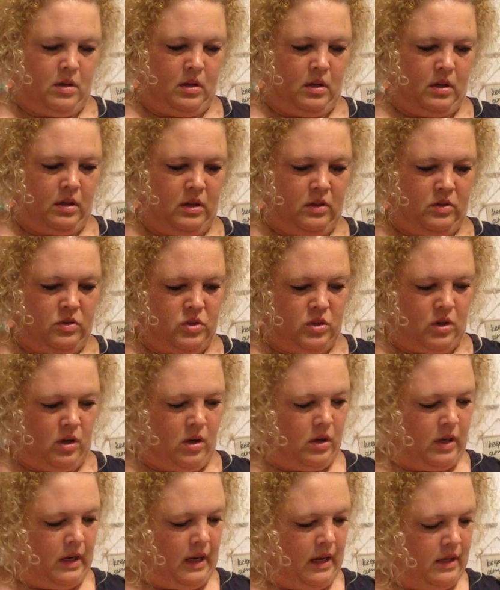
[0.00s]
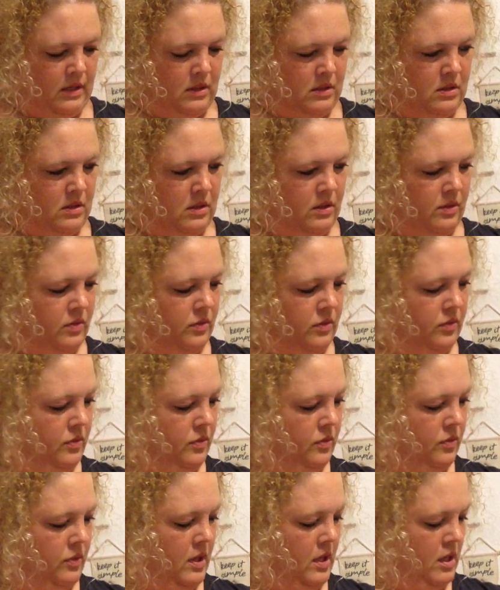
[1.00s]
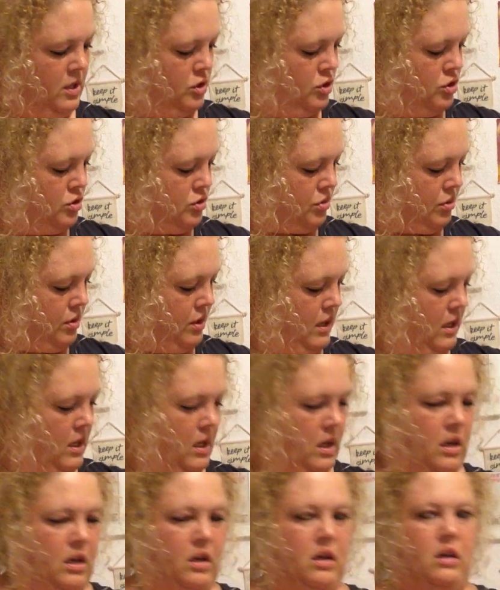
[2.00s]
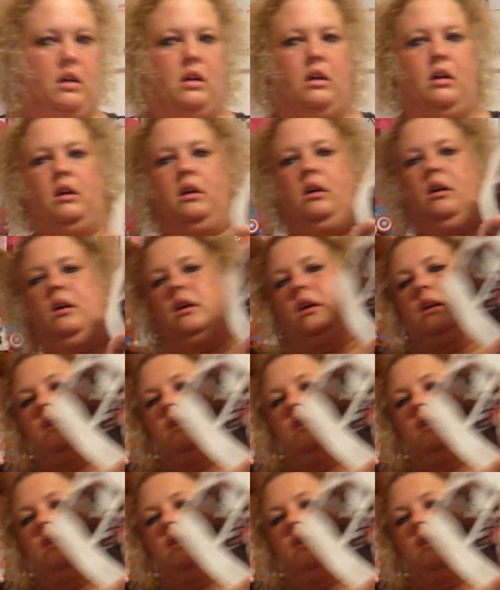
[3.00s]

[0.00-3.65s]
It gives you all kinds of history, I